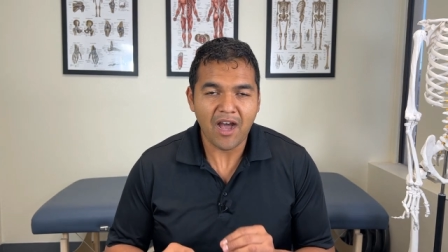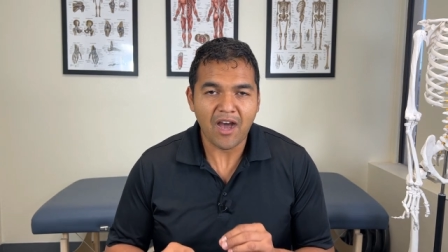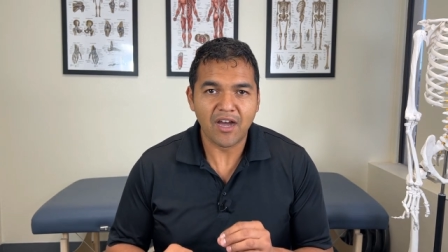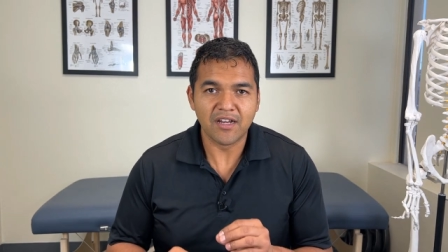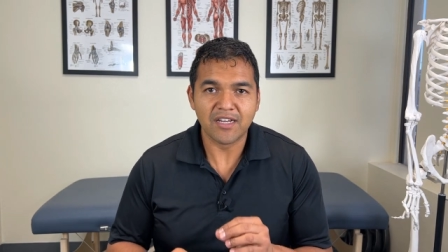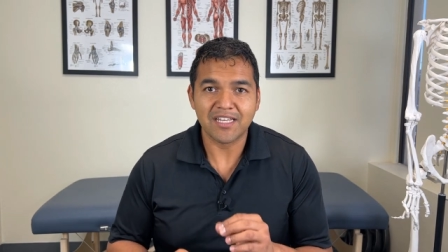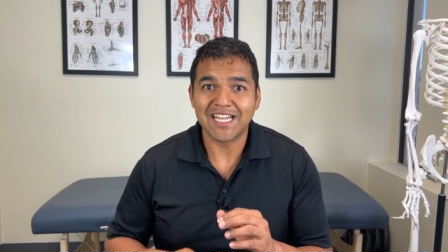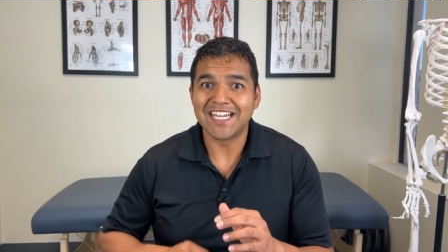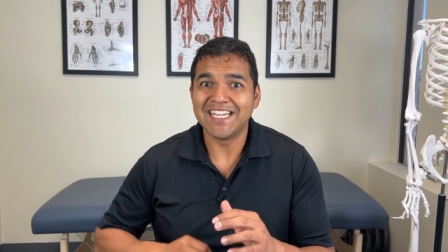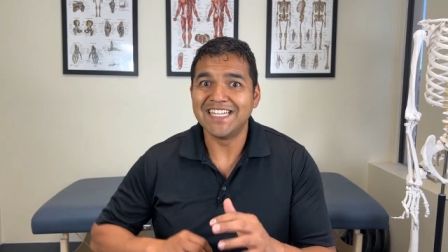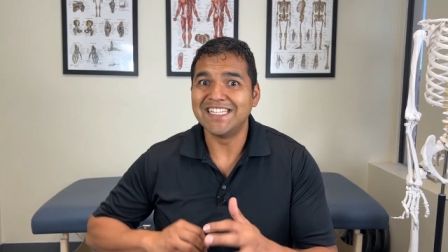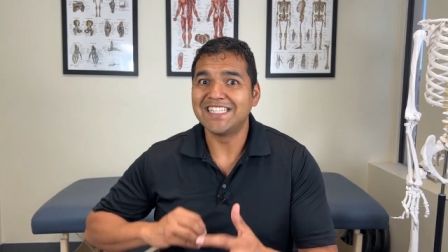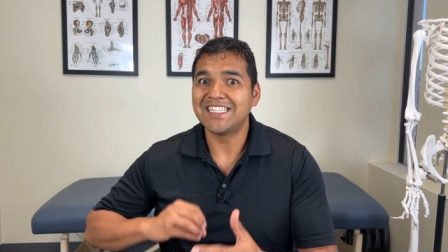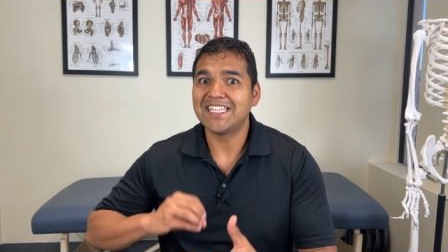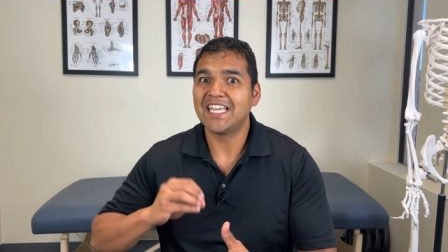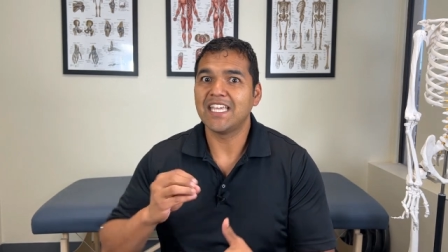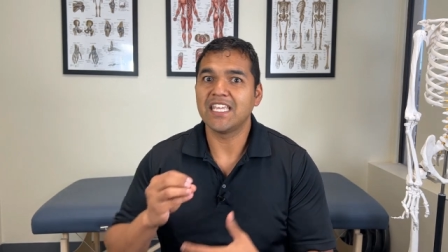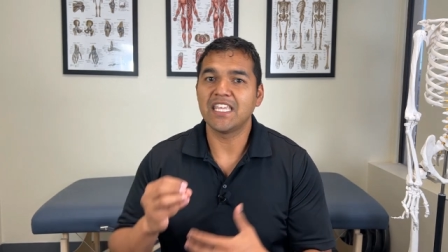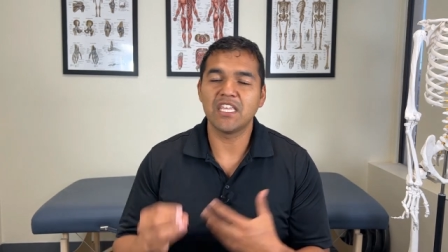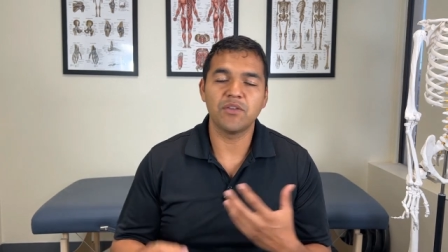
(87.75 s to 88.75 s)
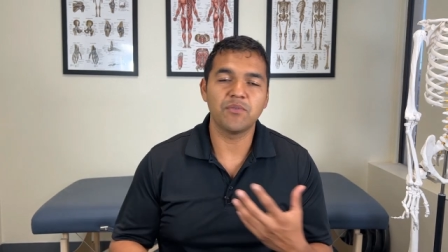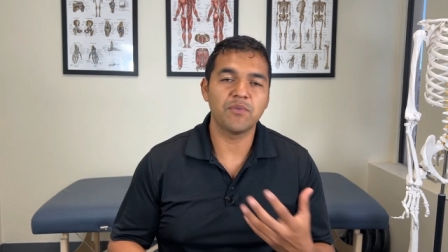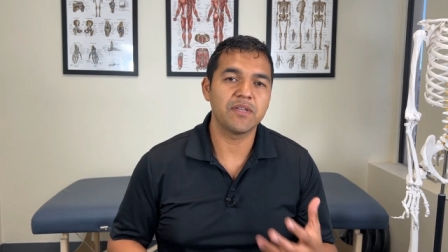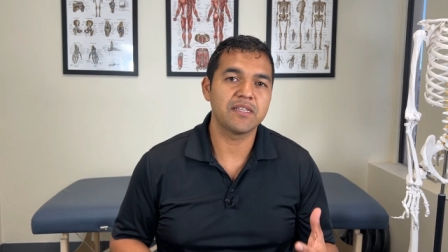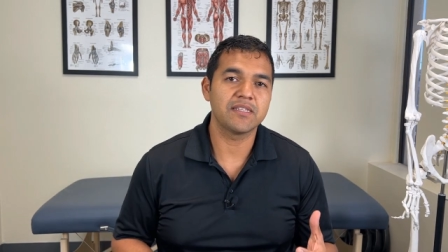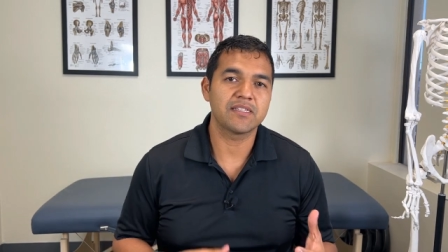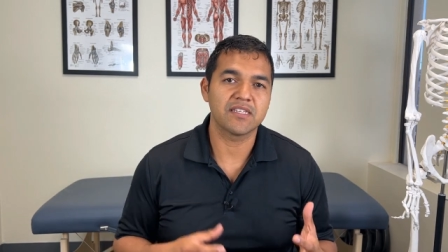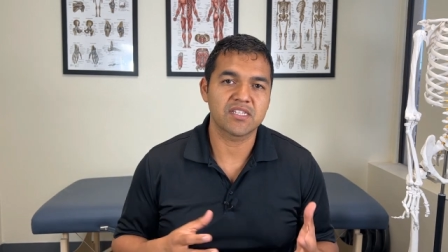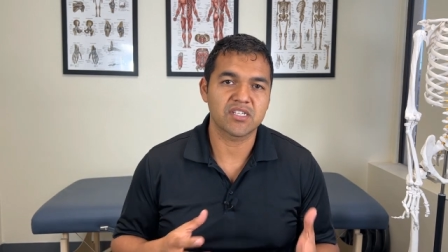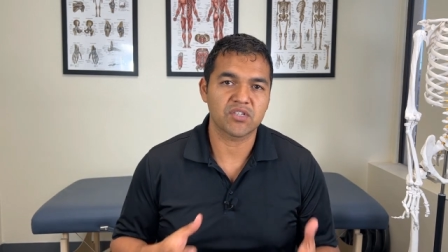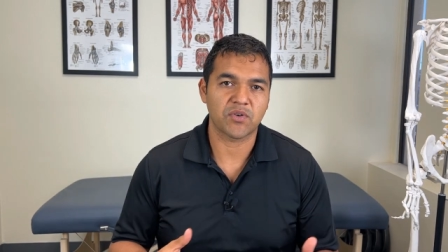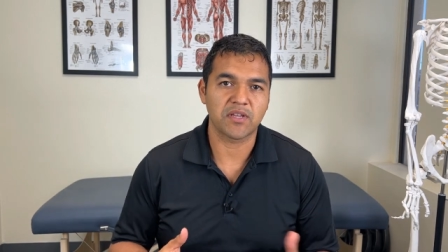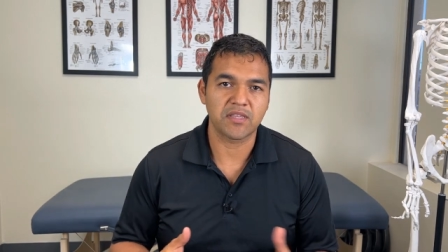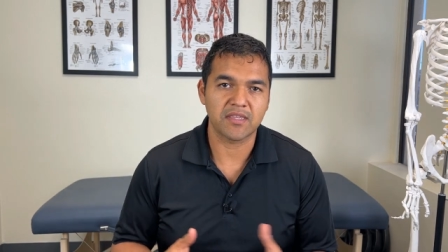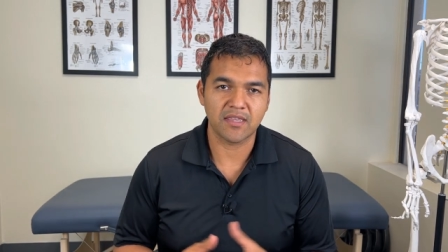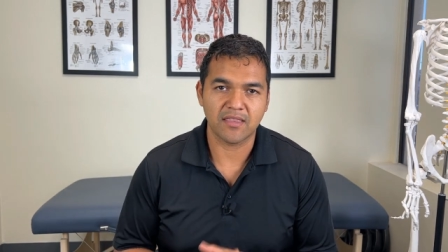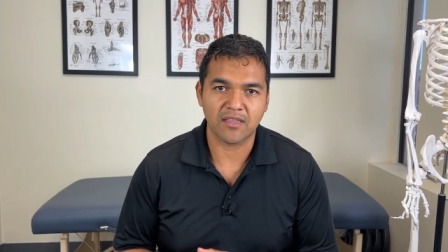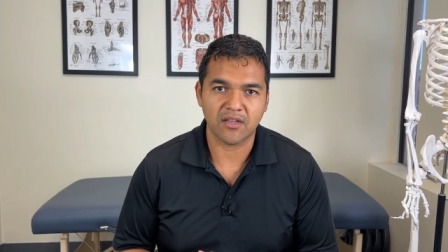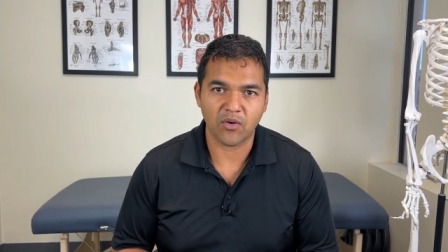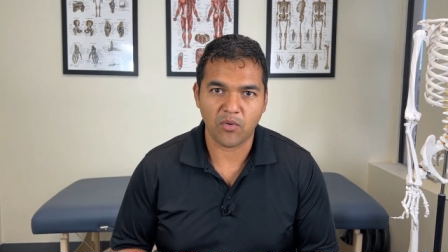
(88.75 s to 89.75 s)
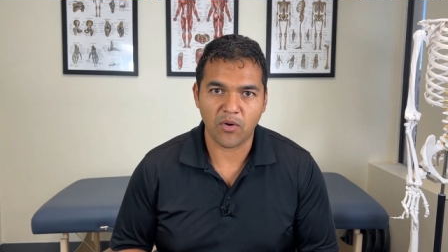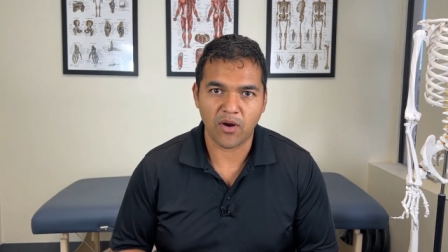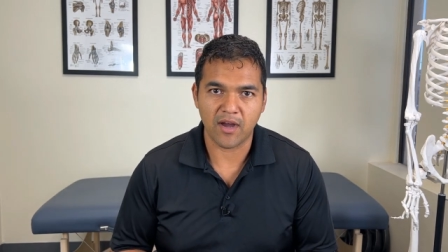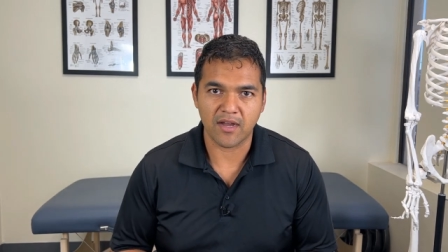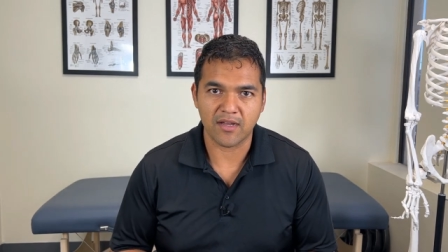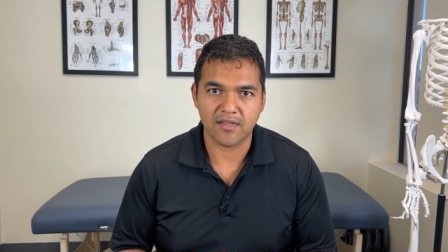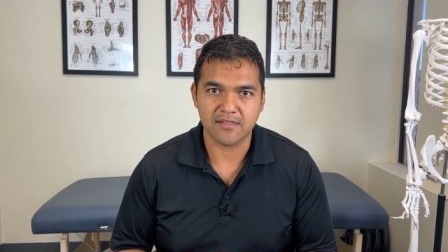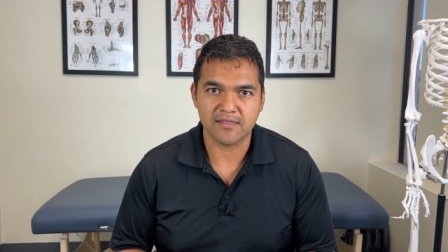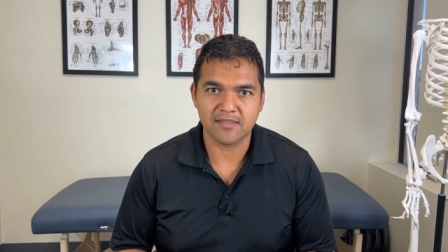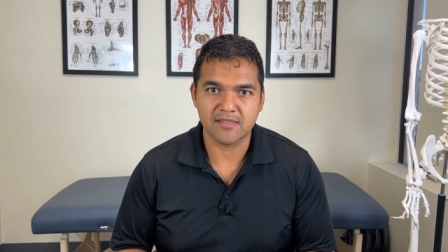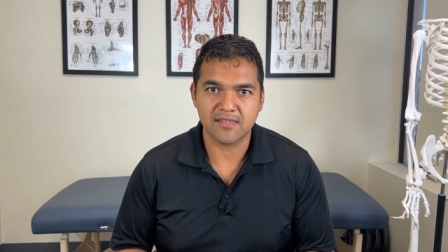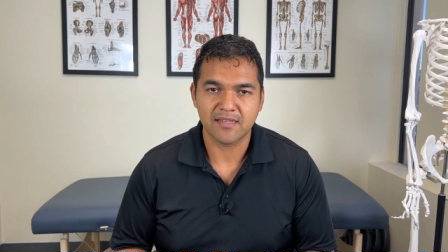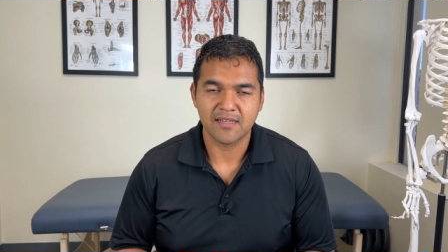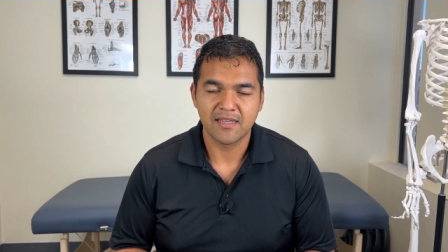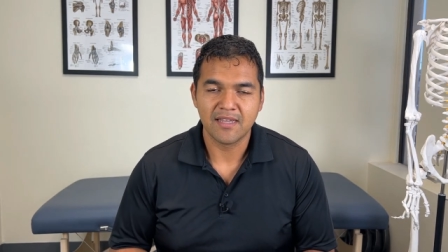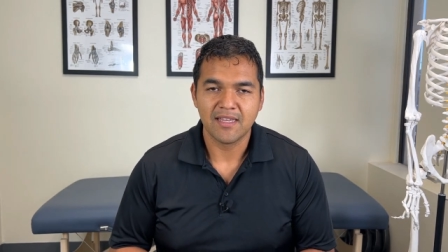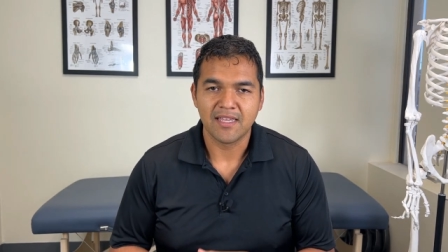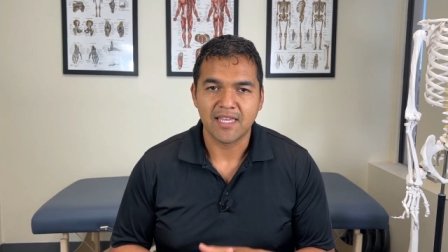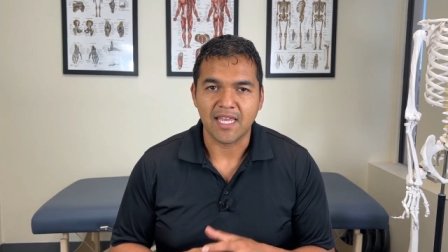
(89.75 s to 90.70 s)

on continuing to strengthen the quads,